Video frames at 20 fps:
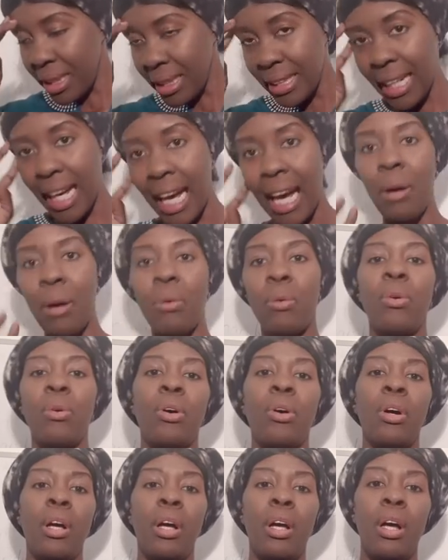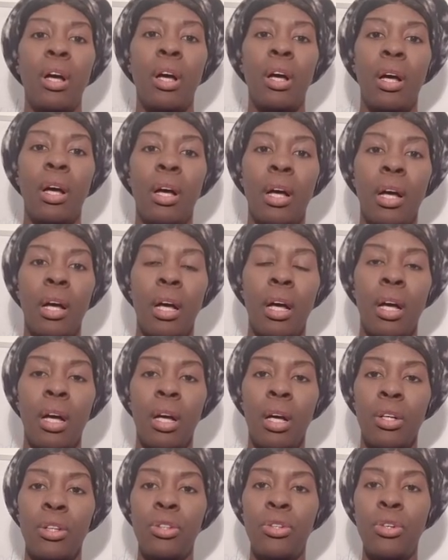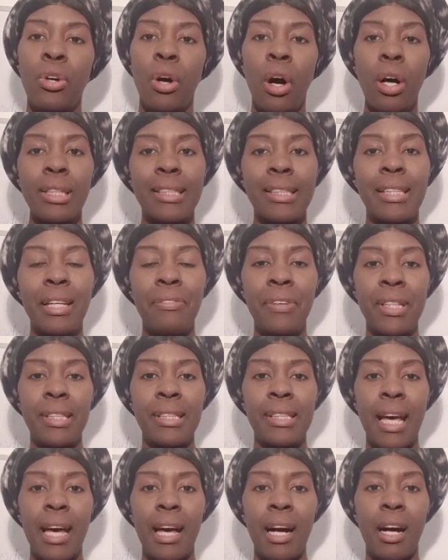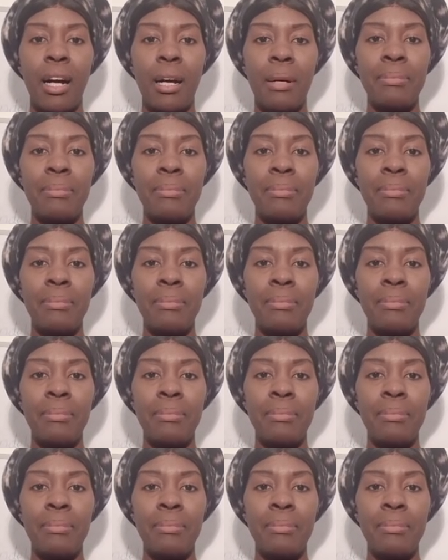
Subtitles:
Now, yo divise